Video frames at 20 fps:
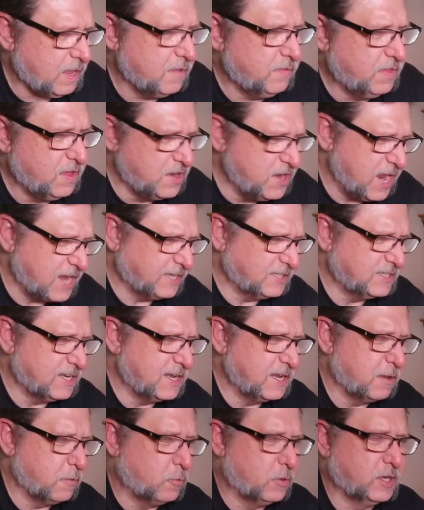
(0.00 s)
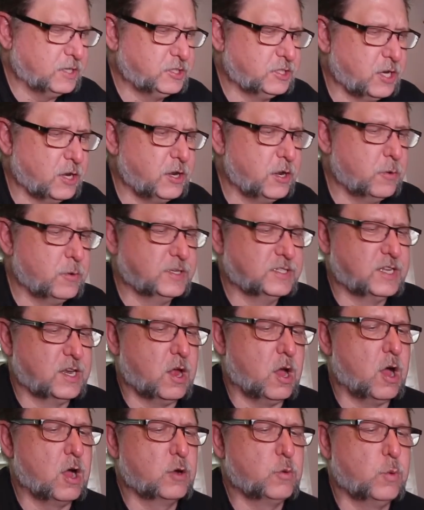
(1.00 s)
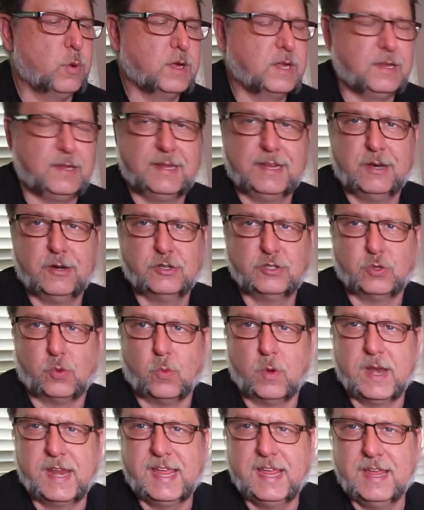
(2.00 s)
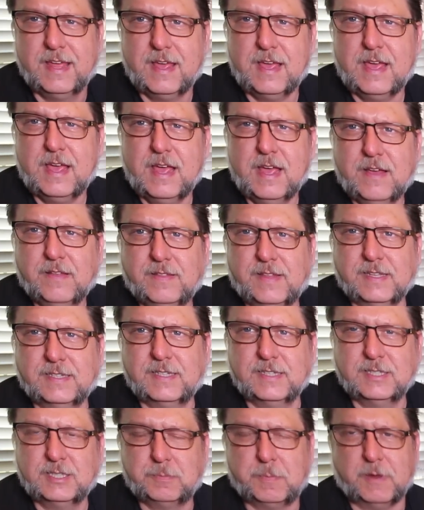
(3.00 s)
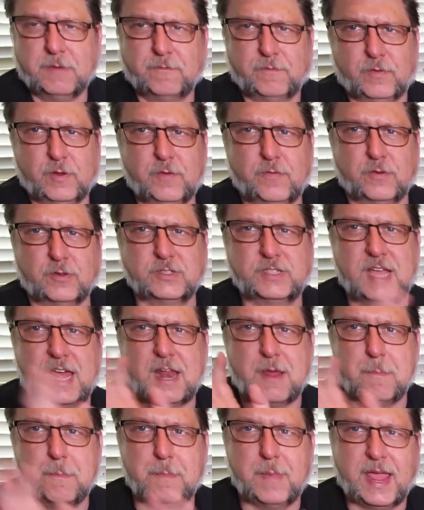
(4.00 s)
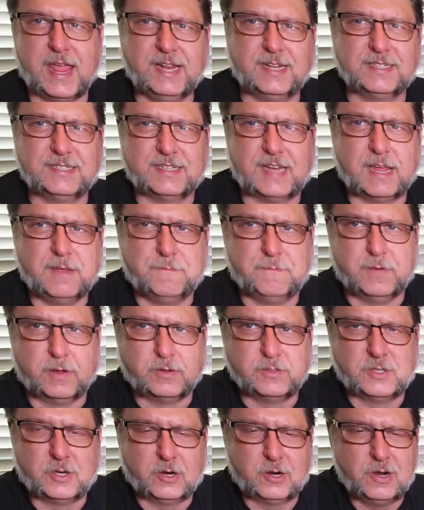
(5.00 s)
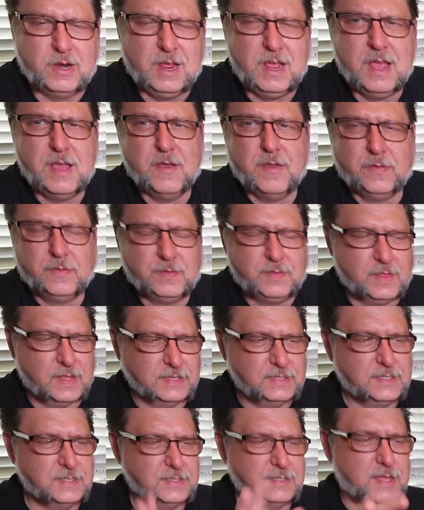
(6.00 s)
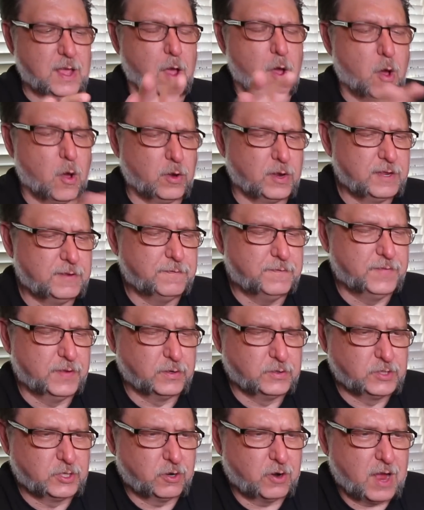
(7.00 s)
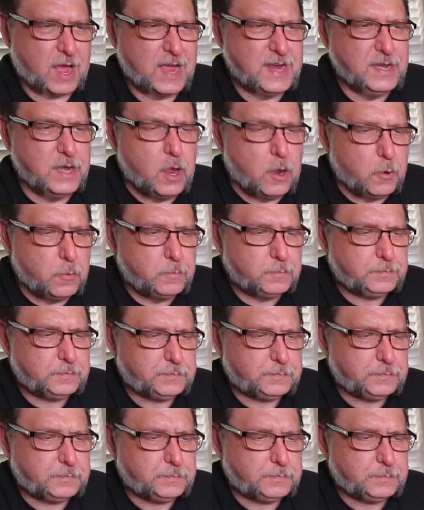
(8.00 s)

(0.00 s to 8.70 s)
The next thing I want to show you is an Aqua Clear 20. This has been Fluval's kind of mainstay filter. This is the only filter I know